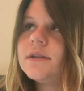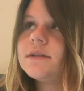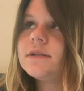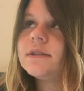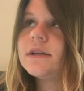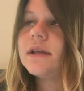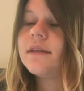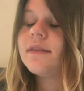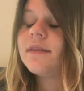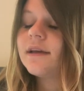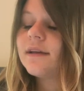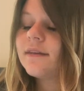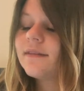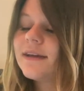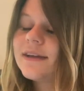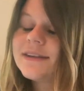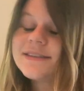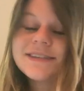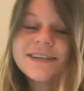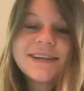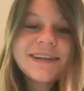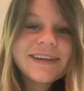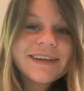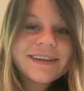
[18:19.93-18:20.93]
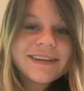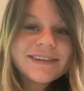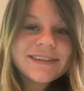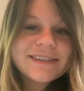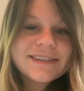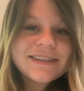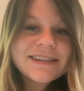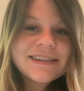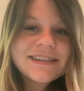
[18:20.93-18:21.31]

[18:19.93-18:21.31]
I think that's it.